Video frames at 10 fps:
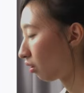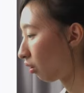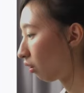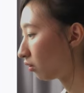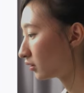
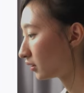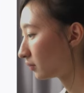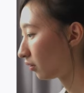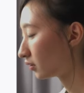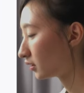all the
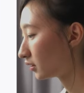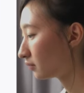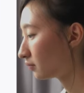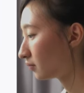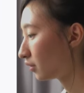important
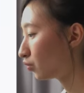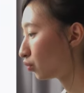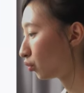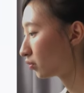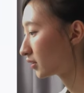
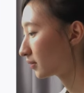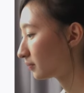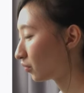rules.